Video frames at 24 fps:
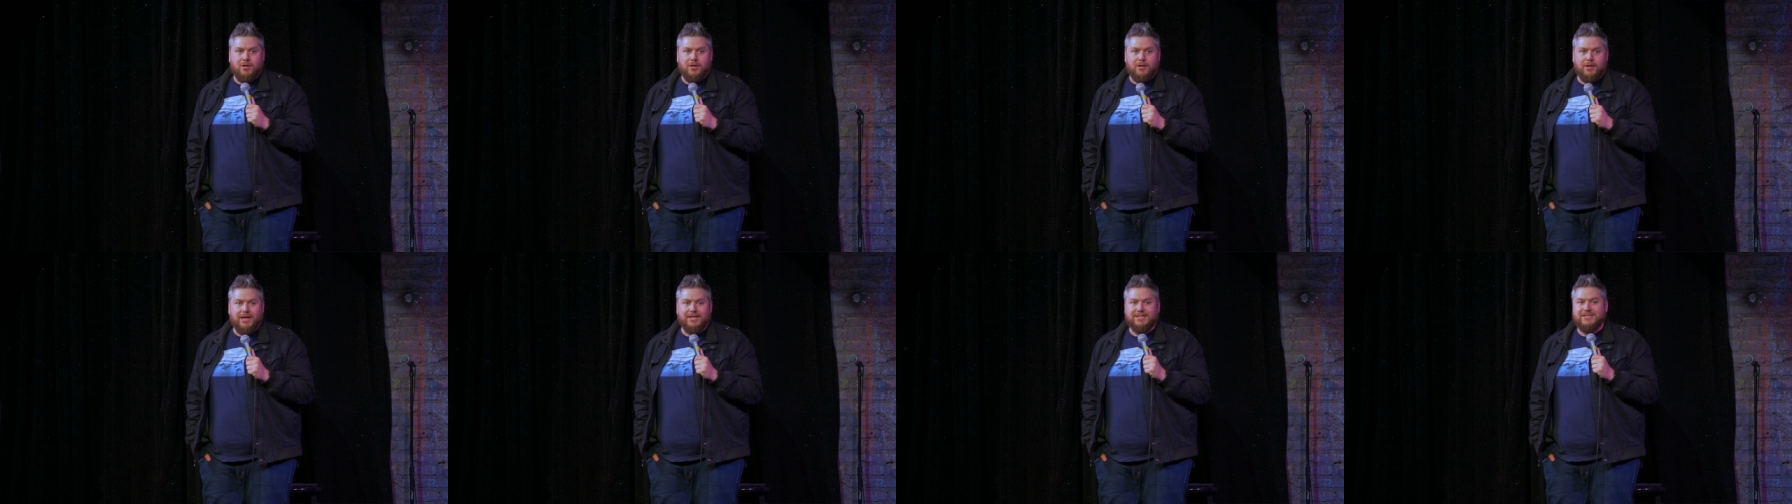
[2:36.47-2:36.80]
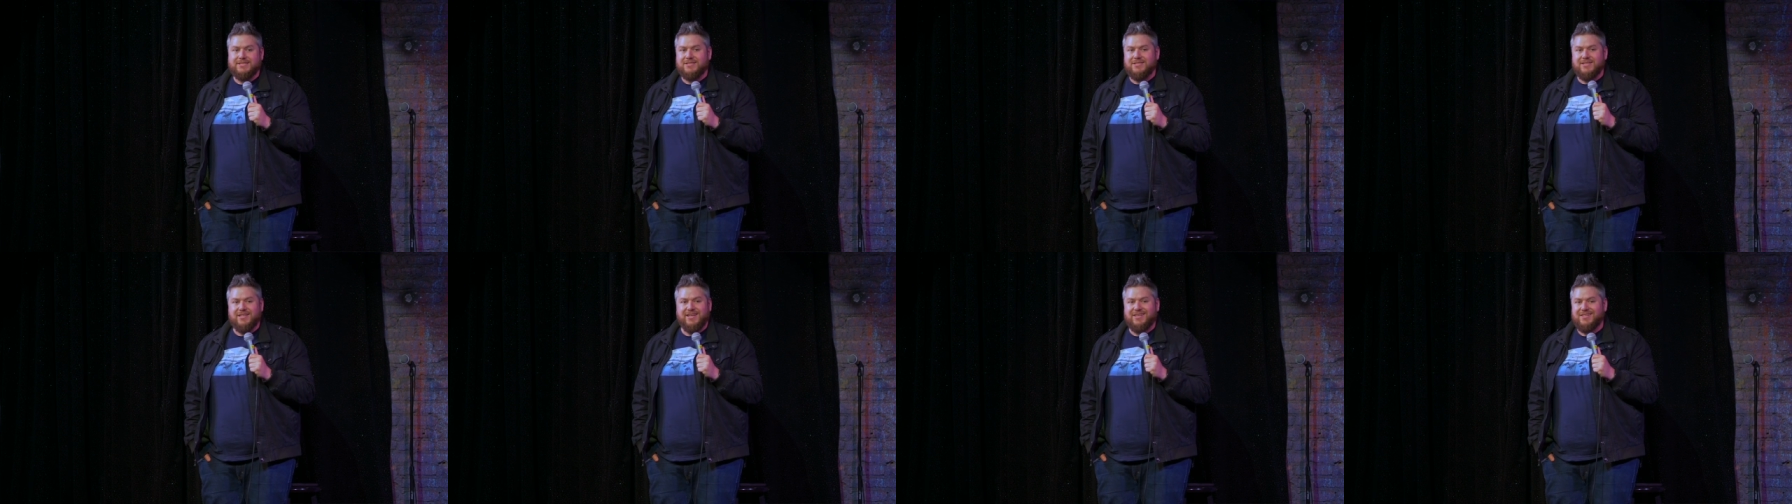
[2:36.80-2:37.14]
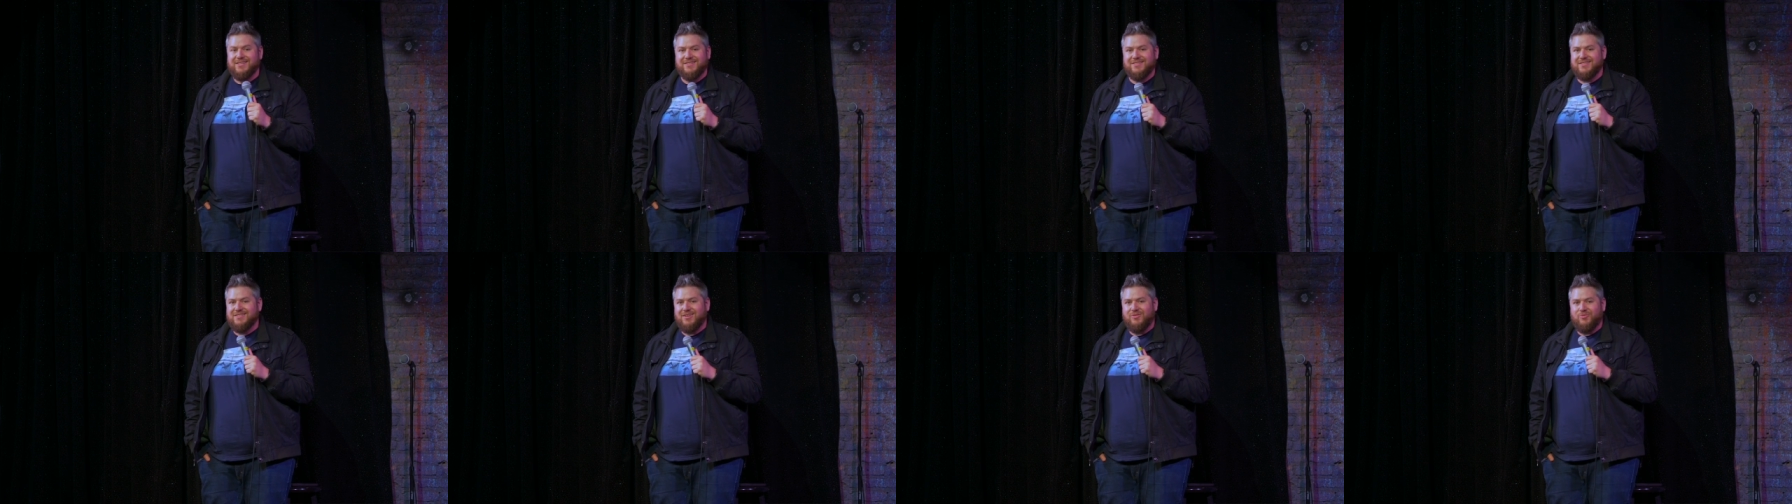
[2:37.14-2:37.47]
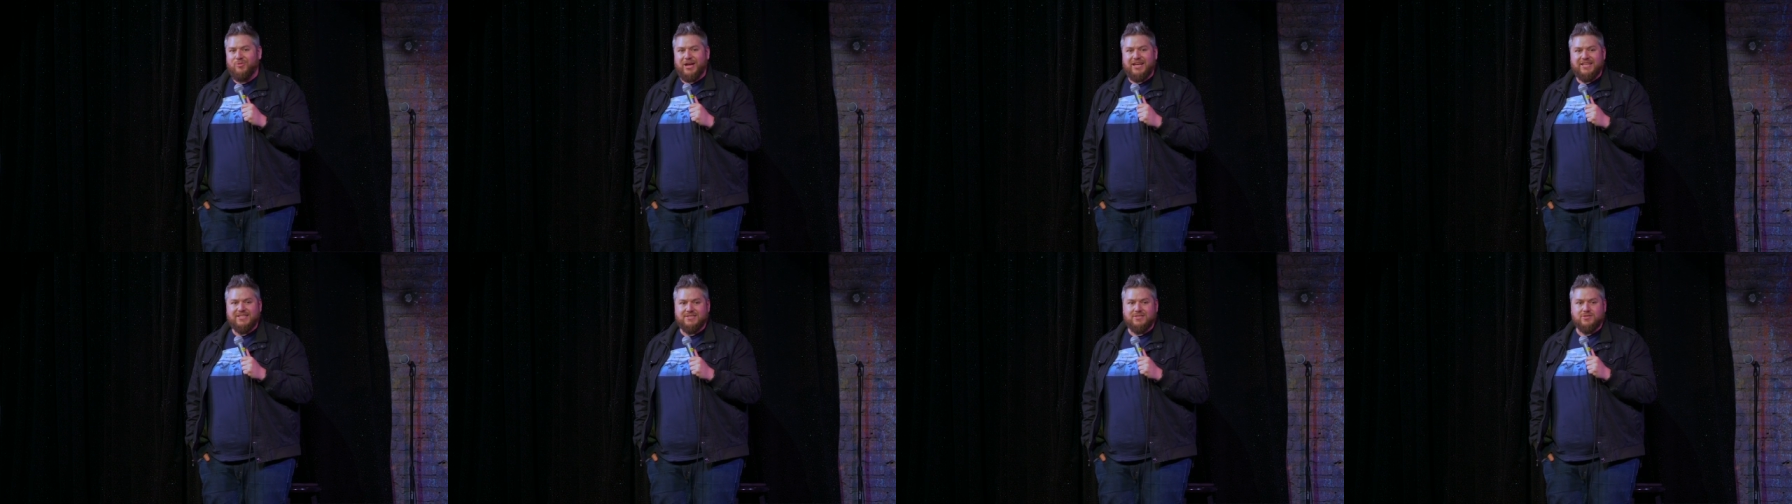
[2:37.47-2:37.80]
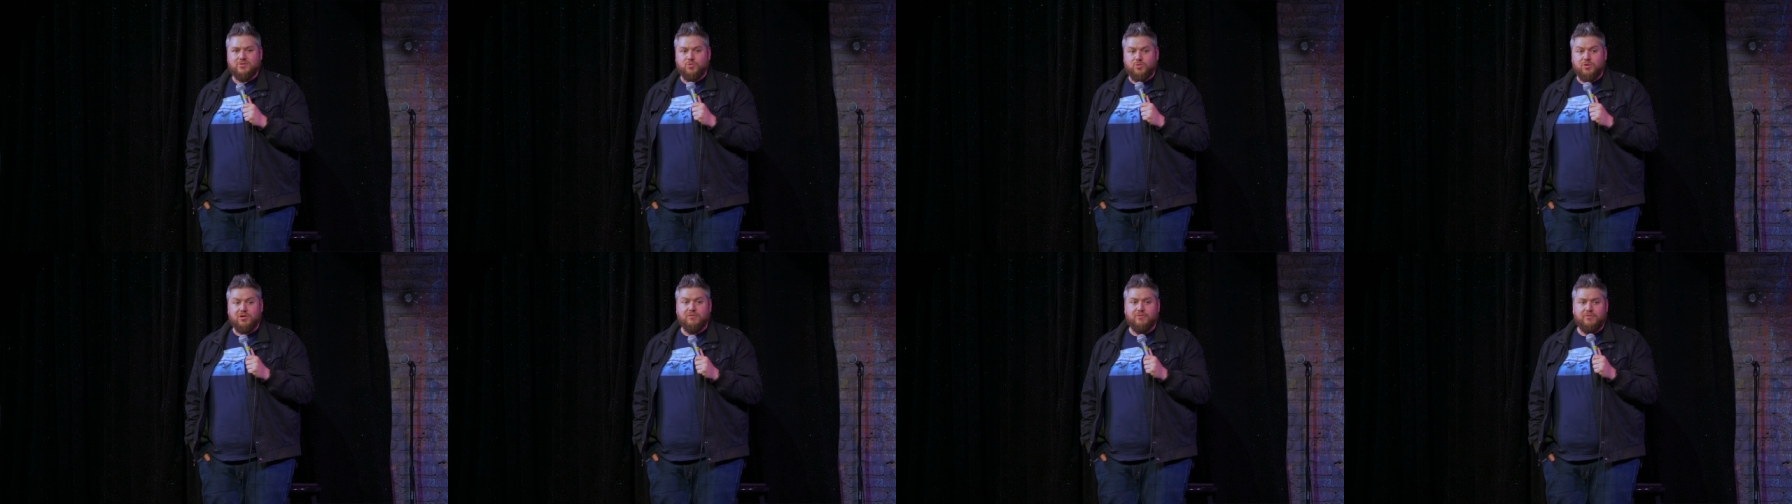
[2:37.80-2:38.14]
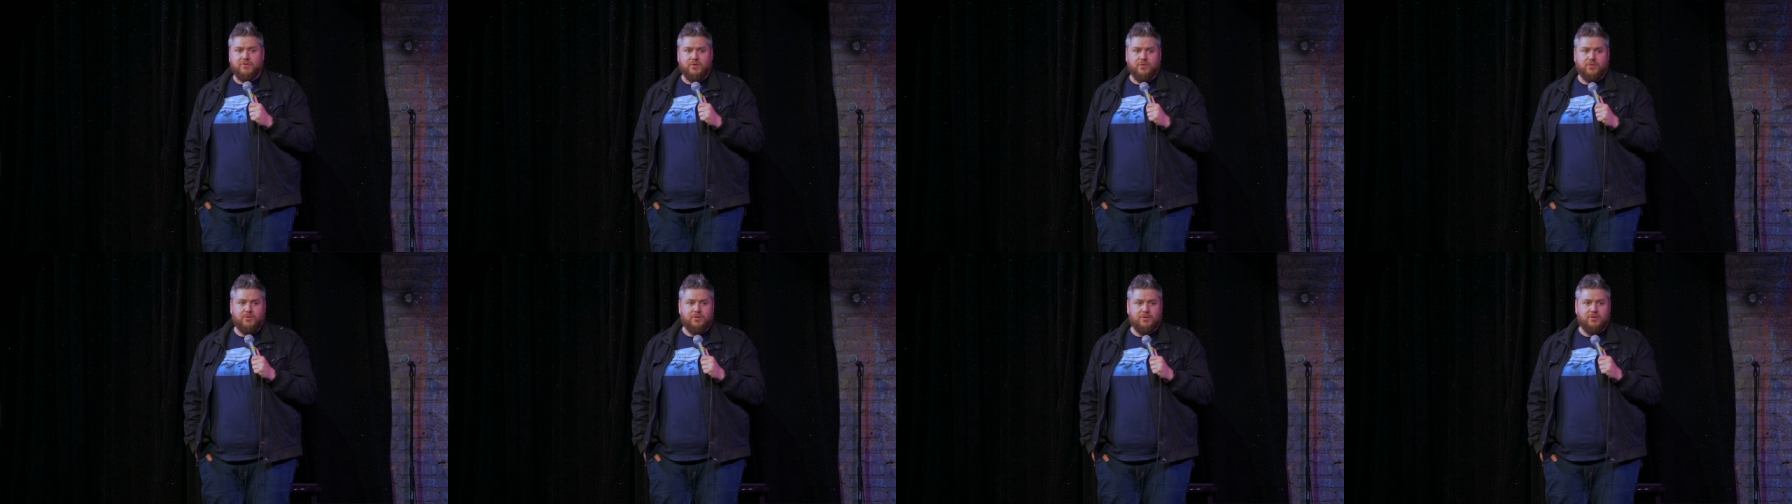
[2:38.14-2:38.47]
Not, not, not raisins, real
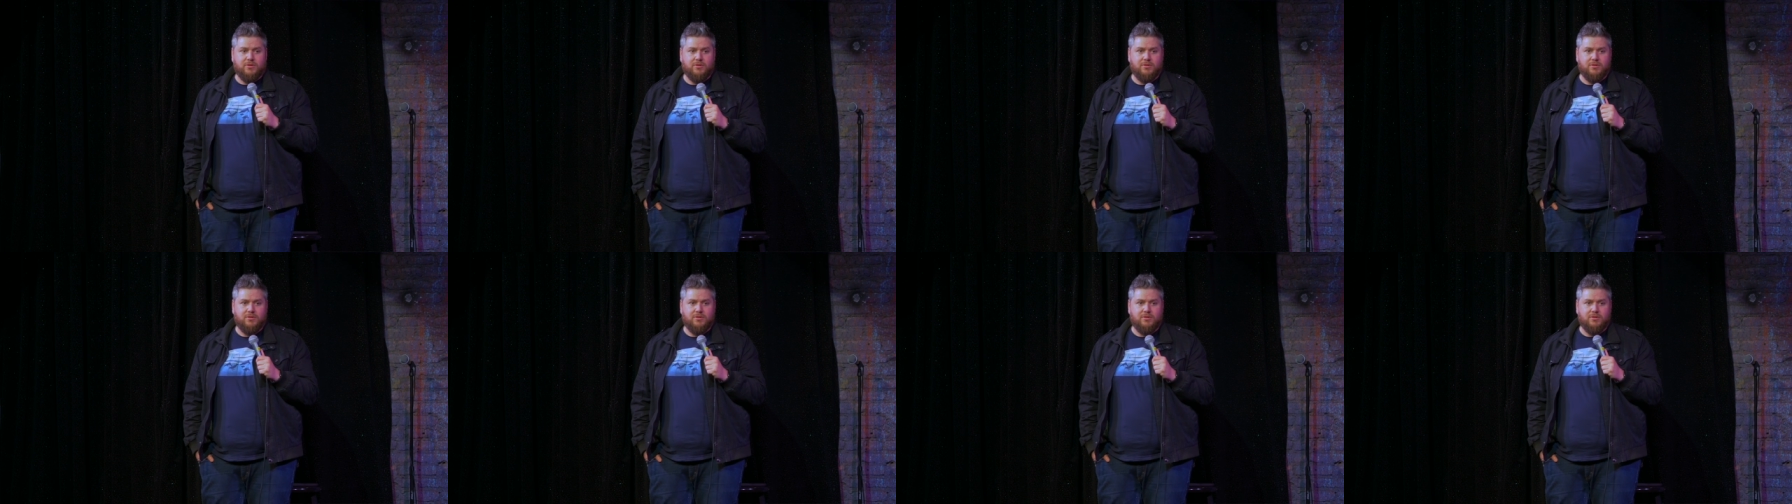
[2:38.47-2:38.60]
food